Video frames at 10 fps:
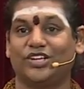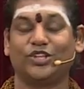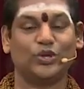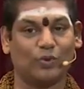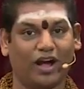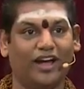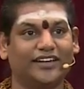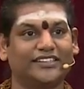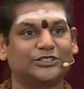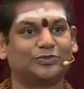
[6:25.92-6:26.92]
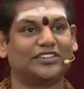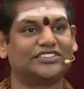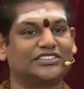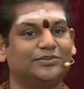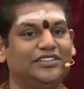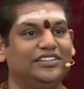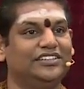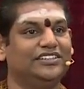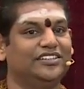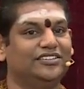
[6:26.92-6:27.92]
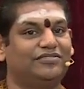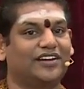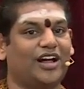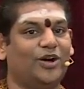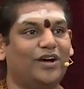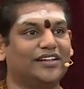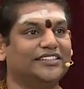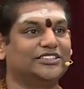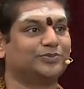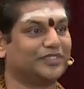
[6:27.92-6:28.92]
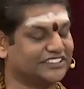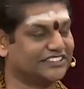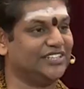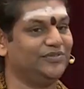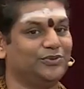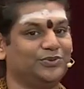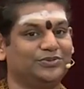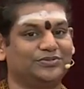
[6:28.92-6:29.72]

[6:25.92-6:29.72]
You are responsible for how others perceive you.